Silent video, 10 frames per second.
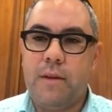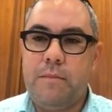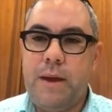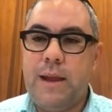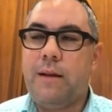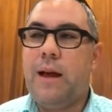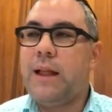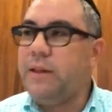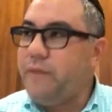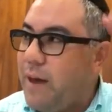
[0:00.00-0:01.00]
Meaning,
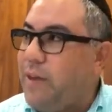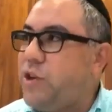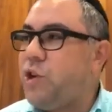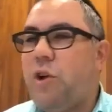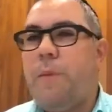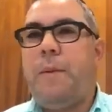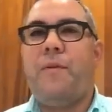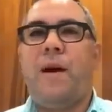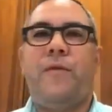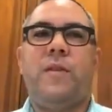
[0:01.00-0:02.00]
Halavai, they should all be
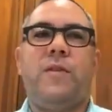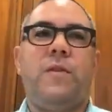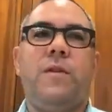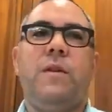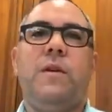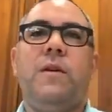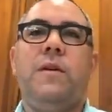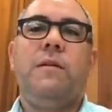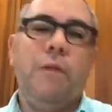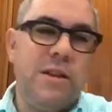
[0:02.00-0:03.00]
prophets.
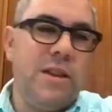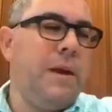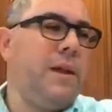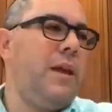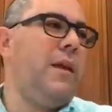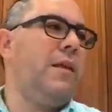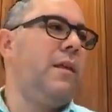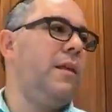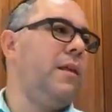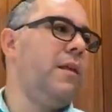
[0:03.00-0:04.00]
What's the big
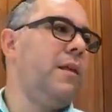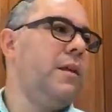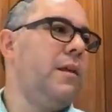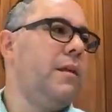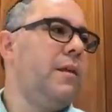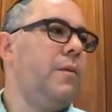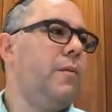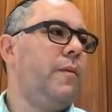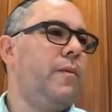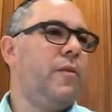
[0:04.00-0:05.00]
deal?
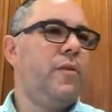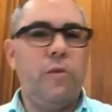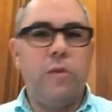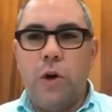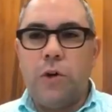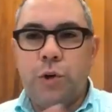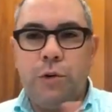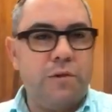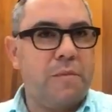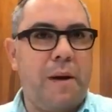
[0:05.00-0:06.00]
So
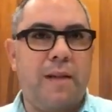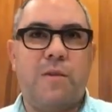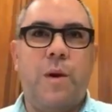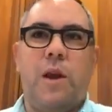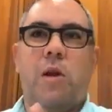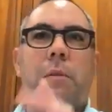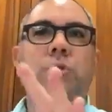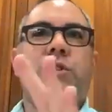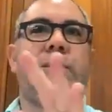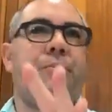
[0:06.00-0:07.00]
Yehoshua's response is, wait, no,
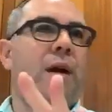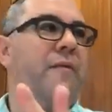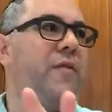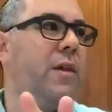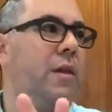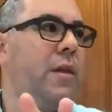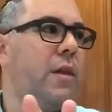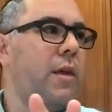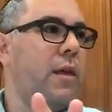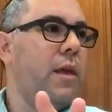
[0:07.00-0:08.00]
Moshe's the prophet.
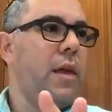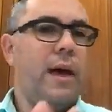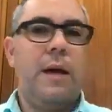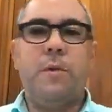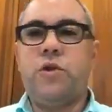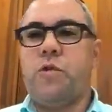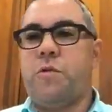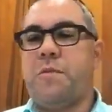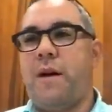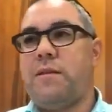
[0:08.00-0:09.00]
And Moshe's
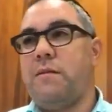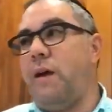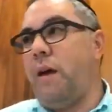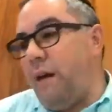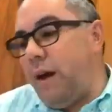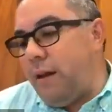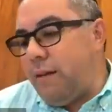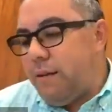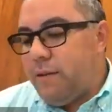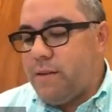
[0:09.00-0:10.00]
response is, all right,
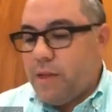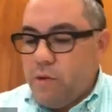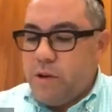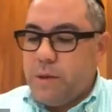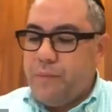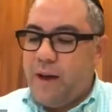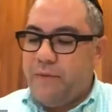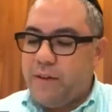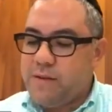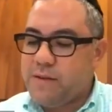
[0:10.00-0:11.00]
so they're also
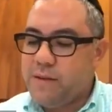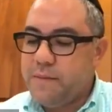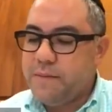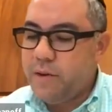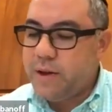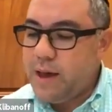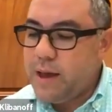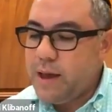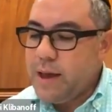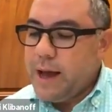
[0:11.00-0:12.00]
prophets, okay?